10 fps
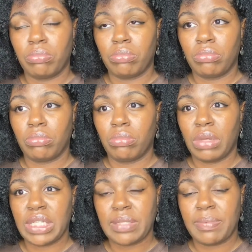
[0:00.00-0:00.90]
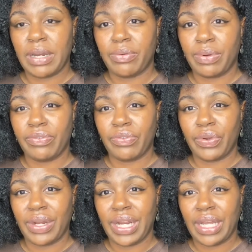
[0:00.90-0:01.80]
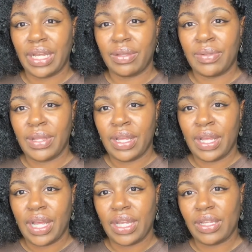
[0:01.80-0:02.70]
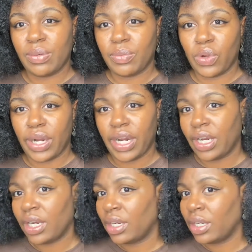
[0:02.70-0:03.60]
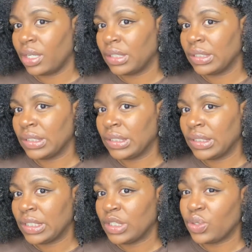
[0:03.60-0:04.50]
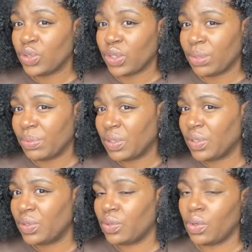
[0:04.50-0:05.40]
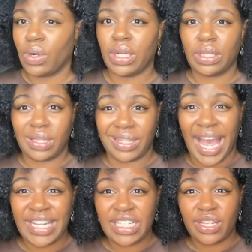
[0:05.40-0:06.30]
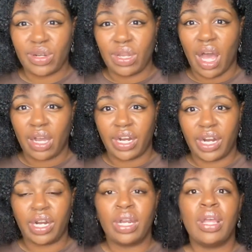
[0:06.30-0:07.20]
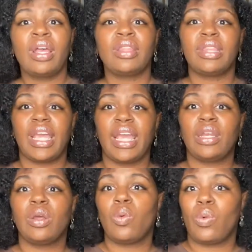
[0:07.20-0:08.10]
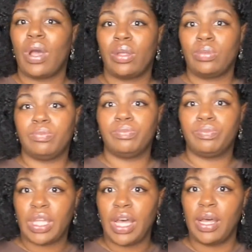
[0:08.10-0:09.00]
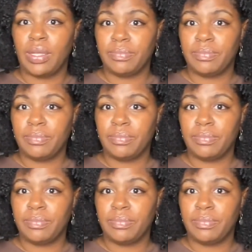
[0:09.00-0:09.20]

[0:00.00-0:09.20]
what's the better word for it? A little more durable or last a little longer than what a